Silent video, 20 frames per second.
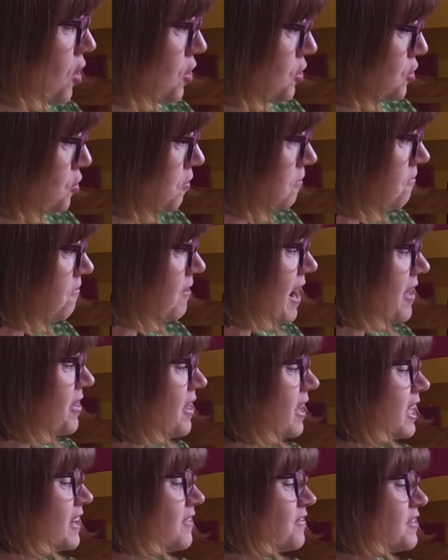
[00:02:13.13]
Your father
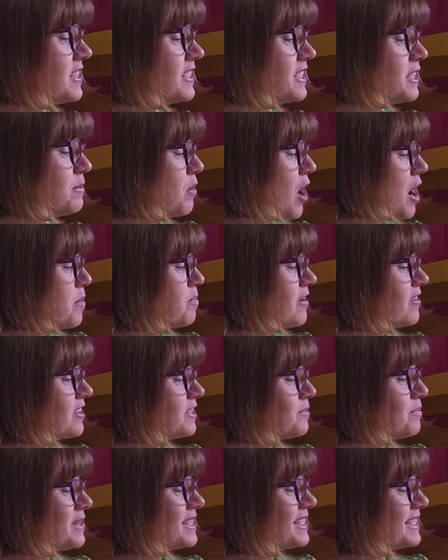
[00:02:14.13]
left this in my
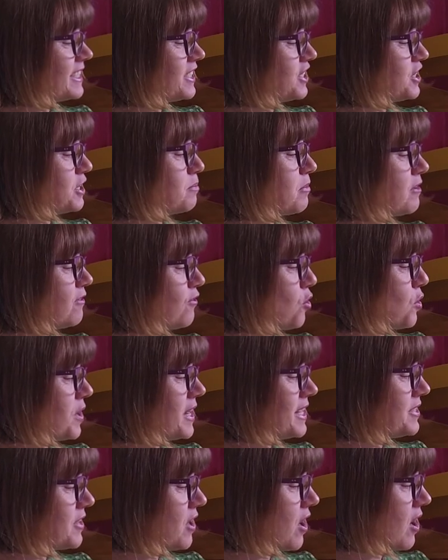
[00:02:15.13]
possession before he
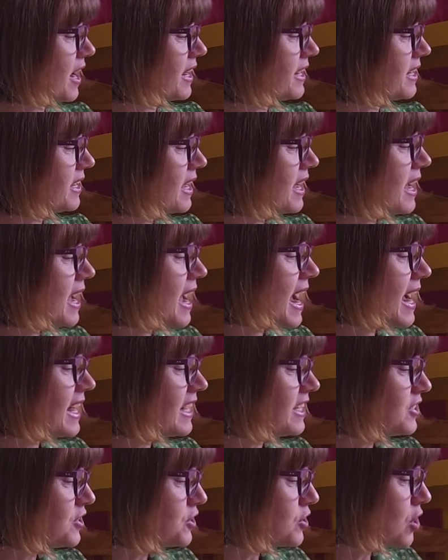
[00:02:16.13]
died. It
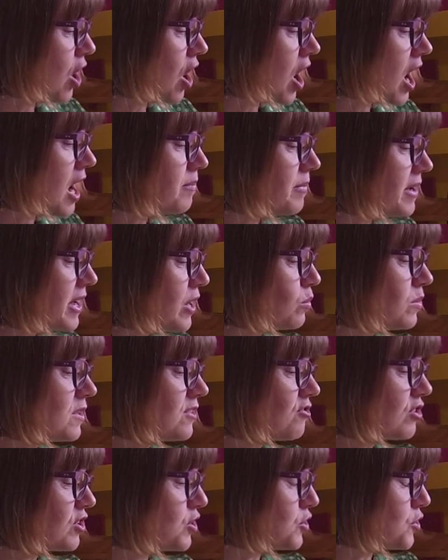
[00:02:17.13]
is time it
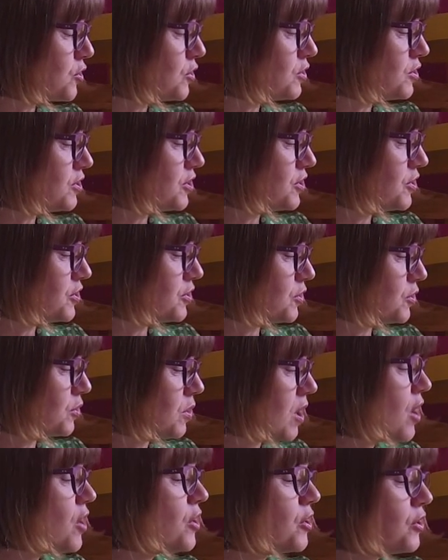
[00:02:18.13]
was returned to you.
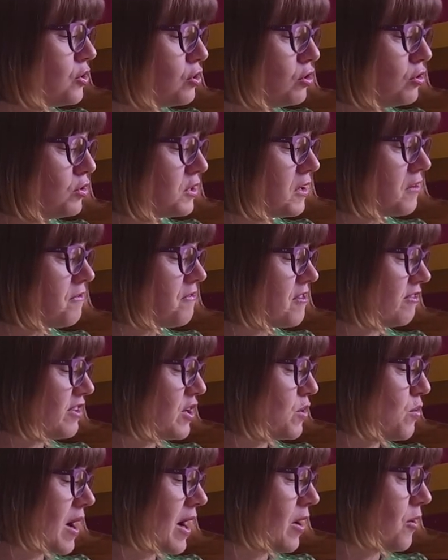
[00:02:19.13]
Use it very
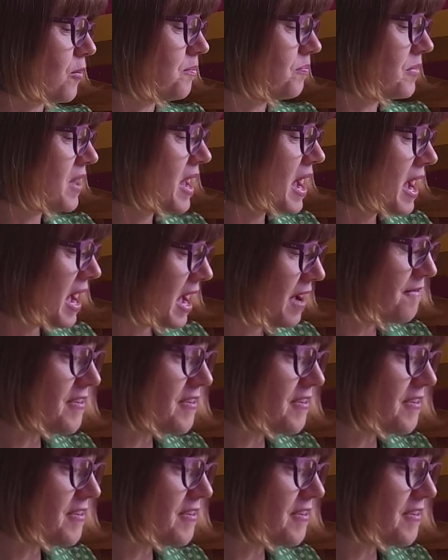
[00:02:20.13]
well. A